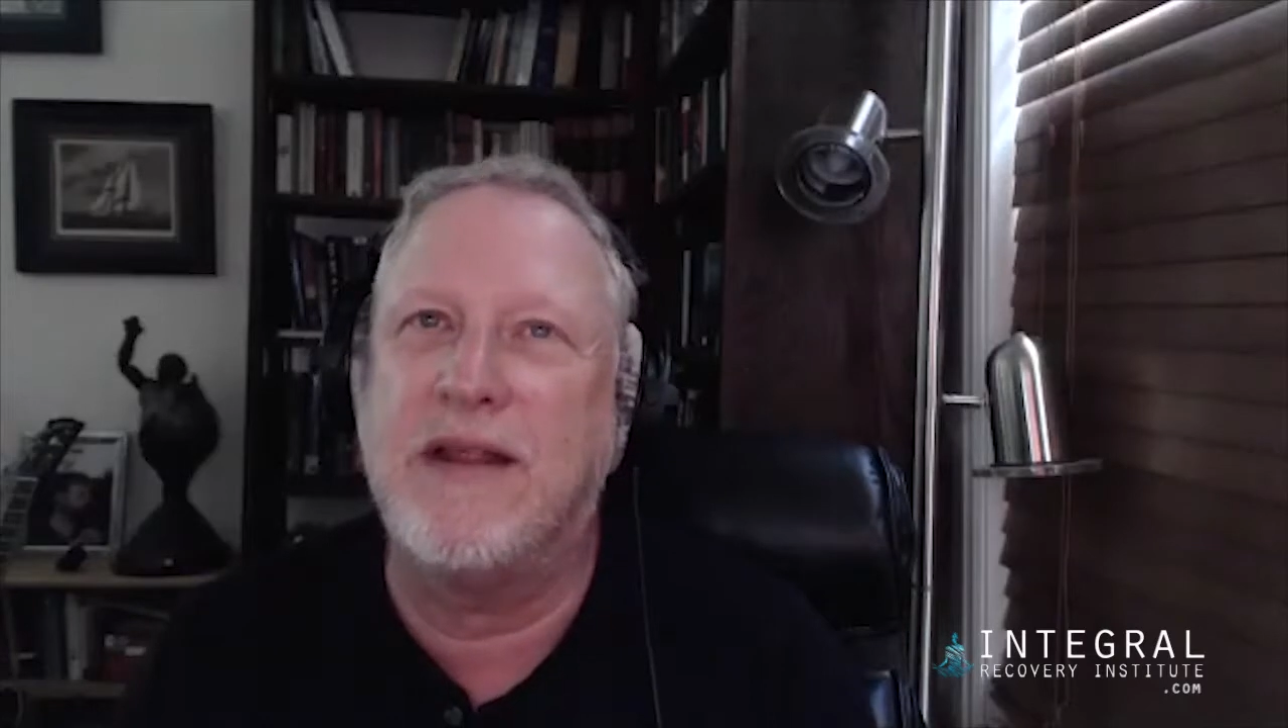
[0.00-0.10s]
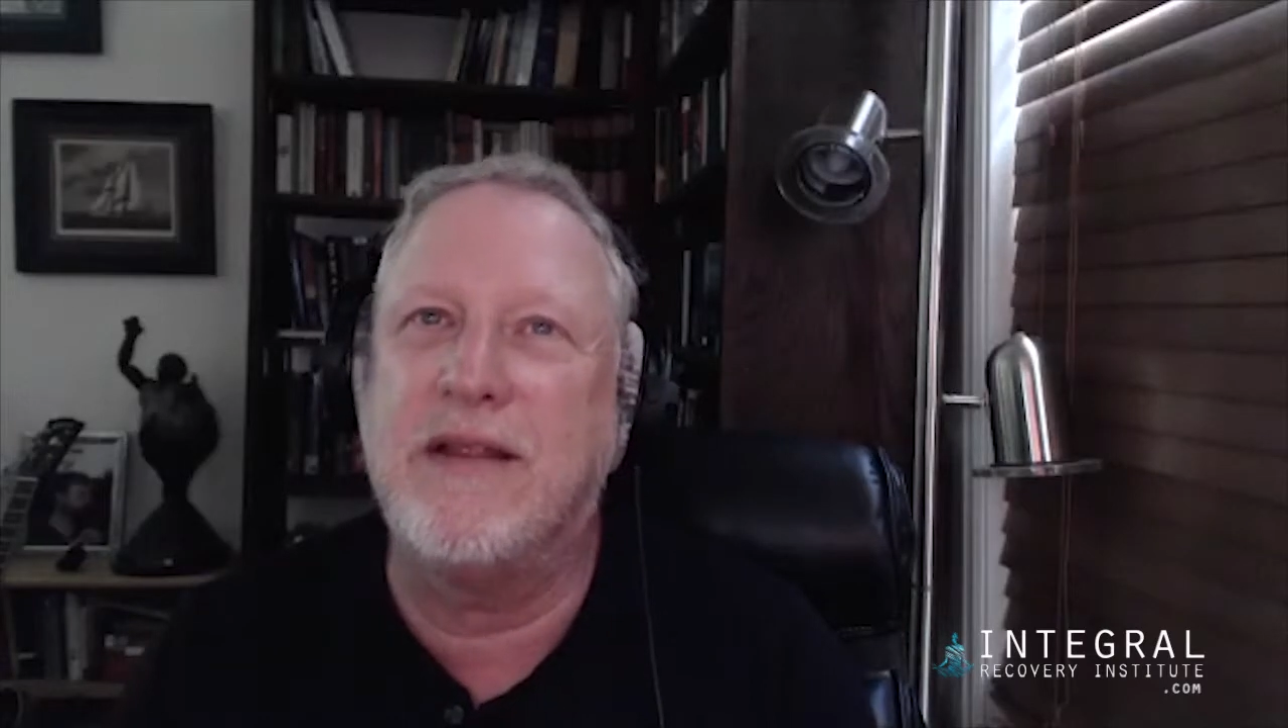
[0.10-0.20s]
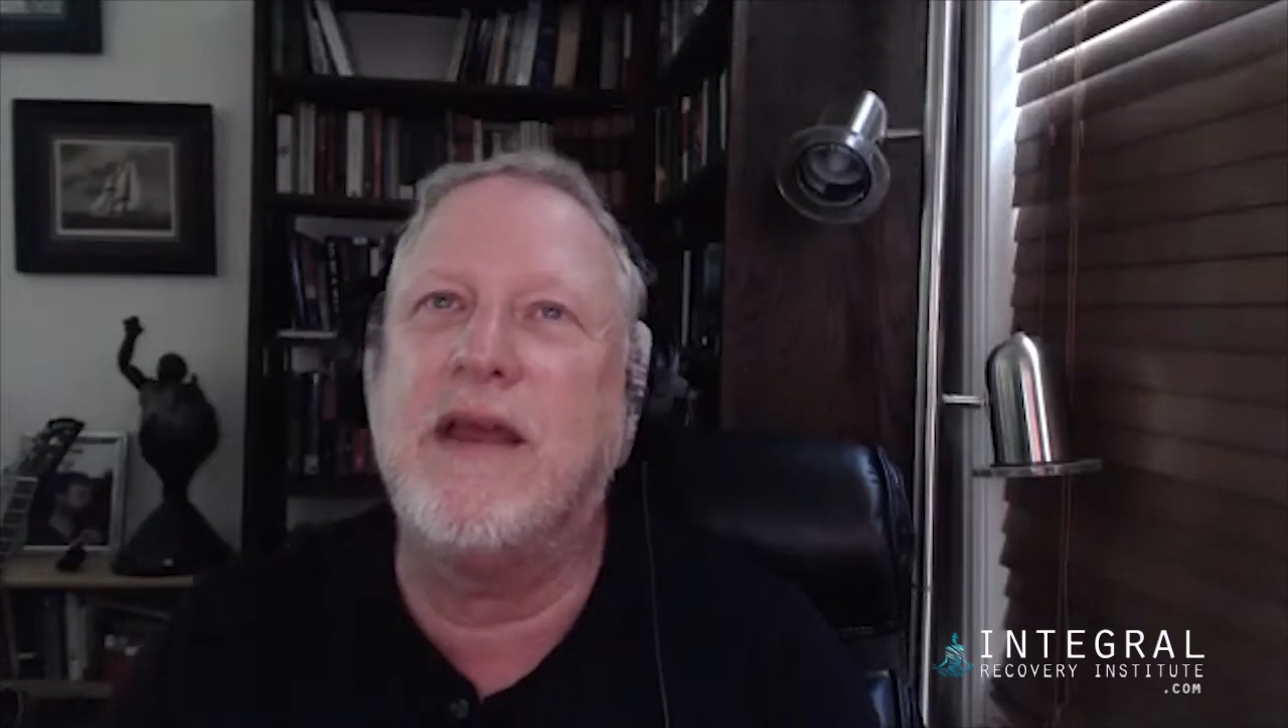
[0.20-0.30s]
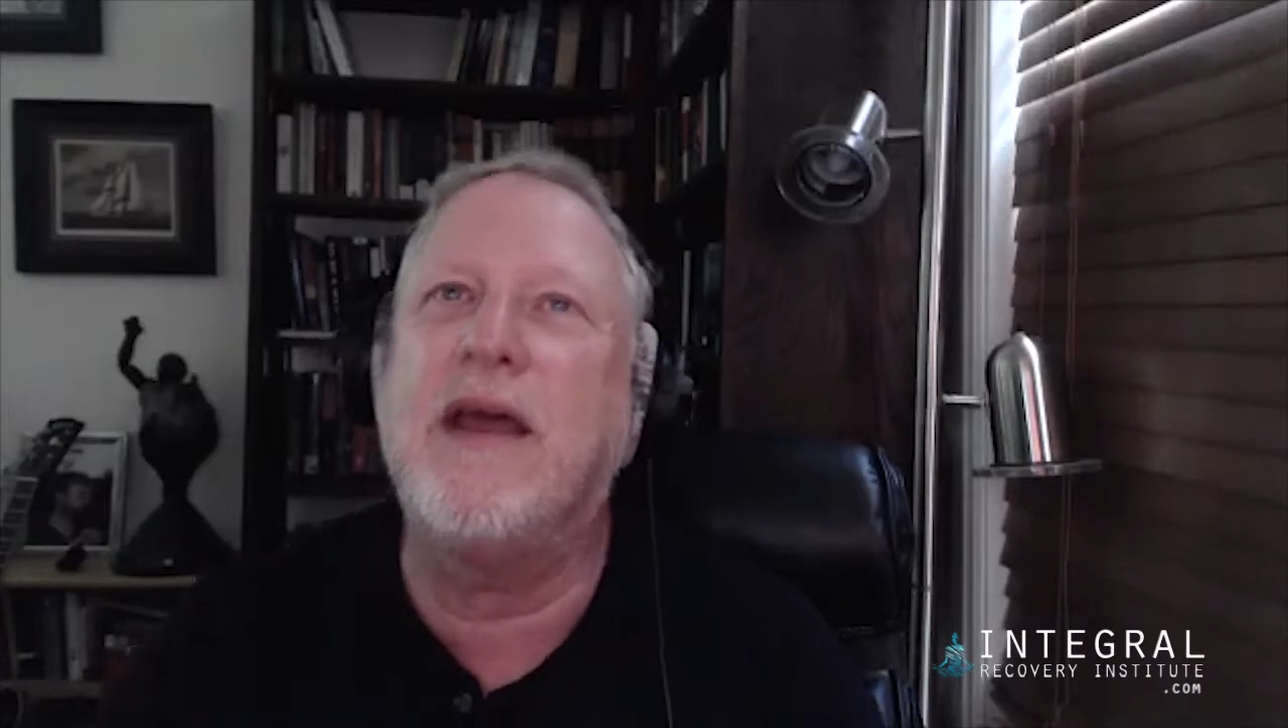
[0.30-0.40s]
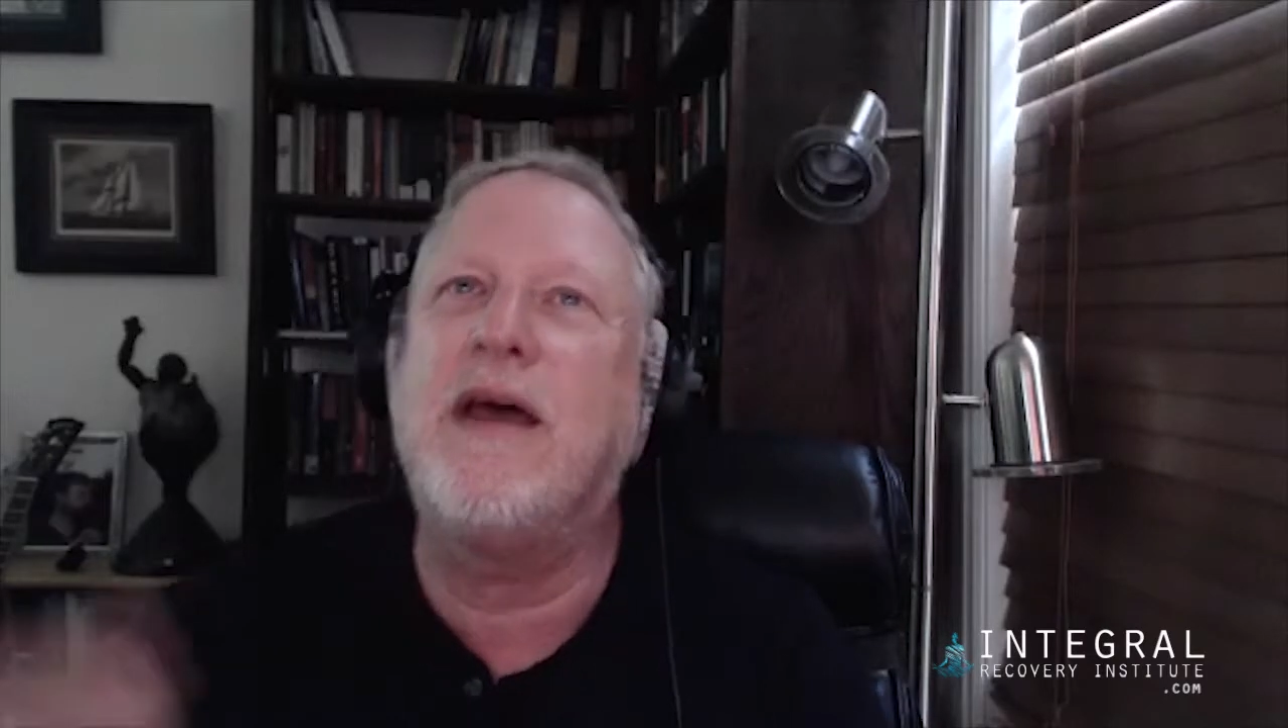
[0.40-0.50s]
and
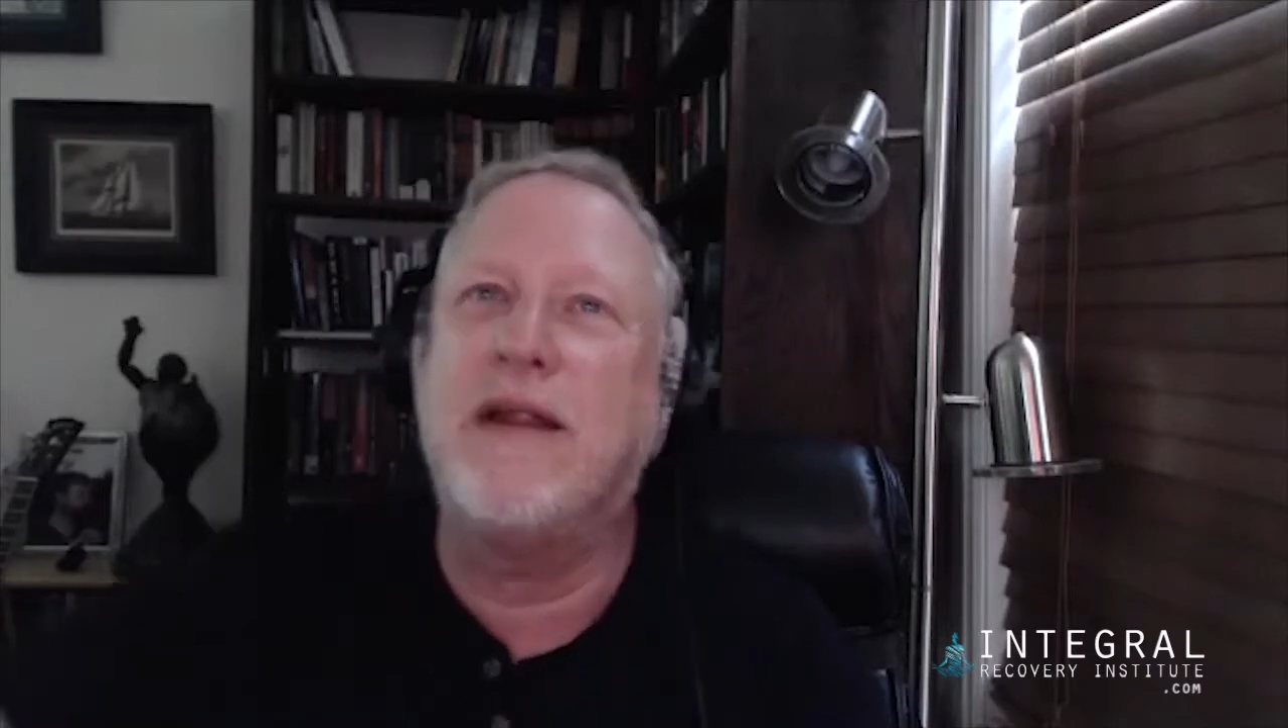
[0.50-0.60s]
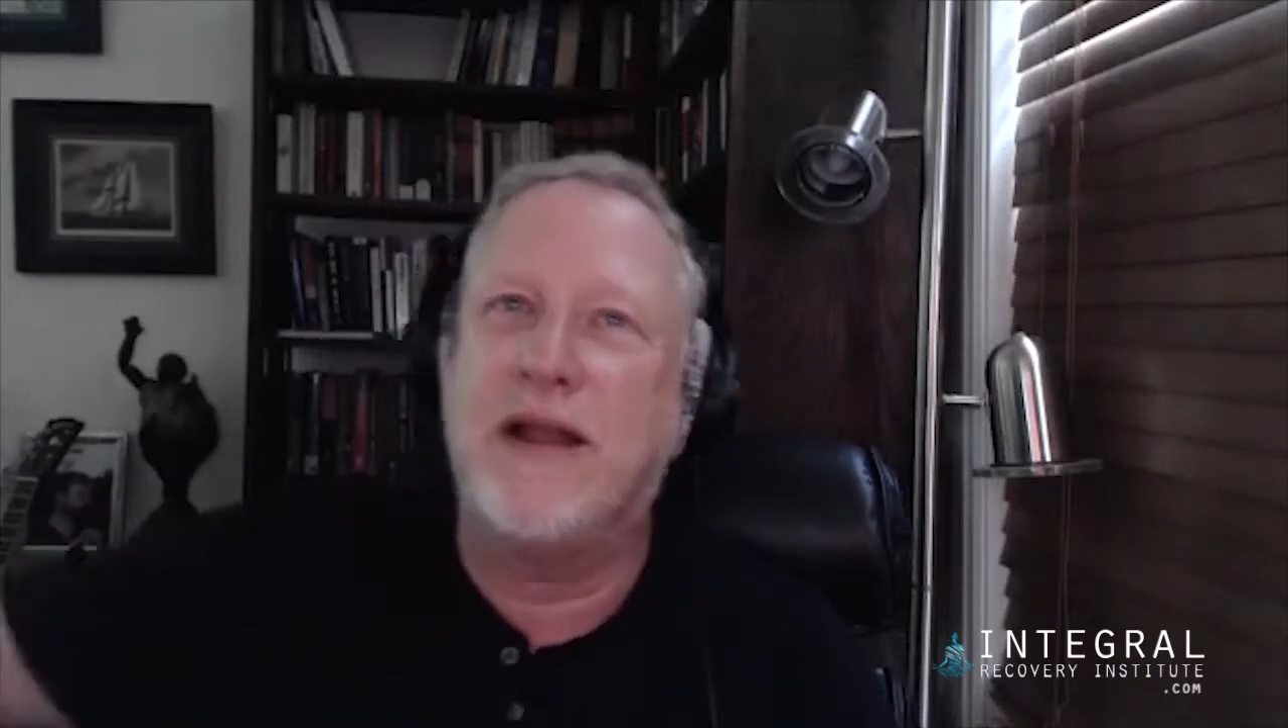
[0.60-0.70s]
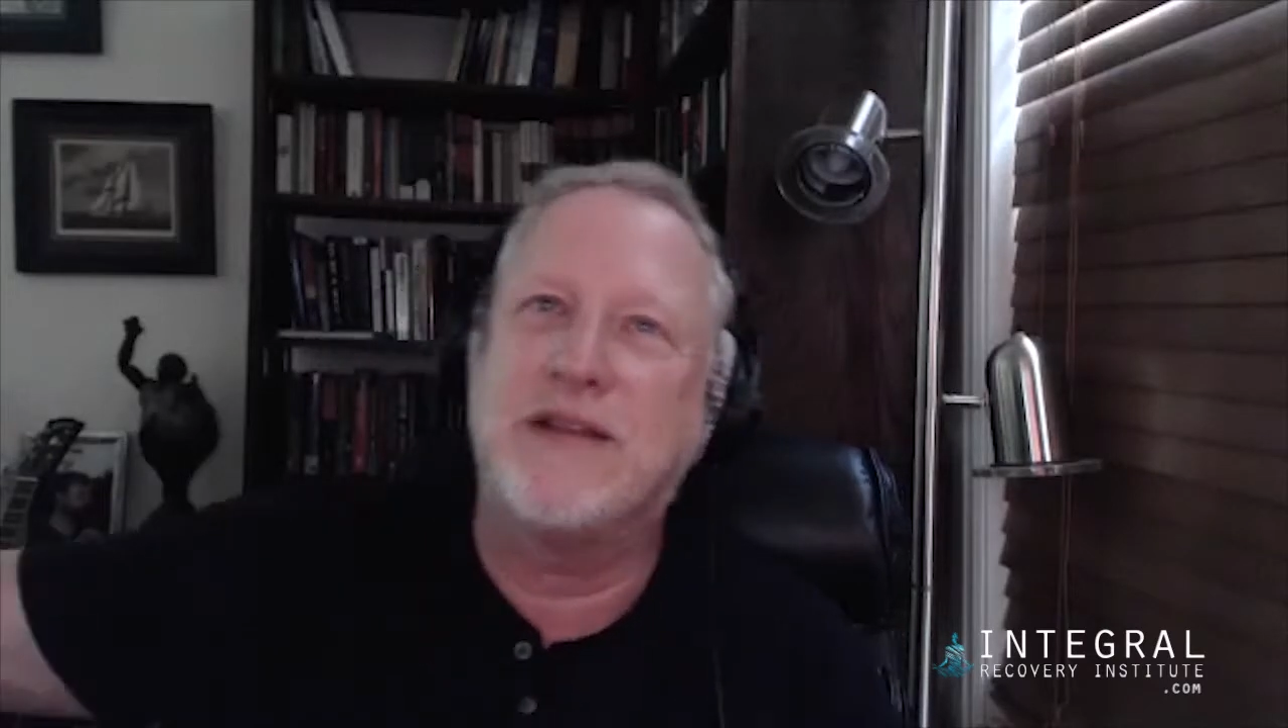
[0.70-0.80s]
then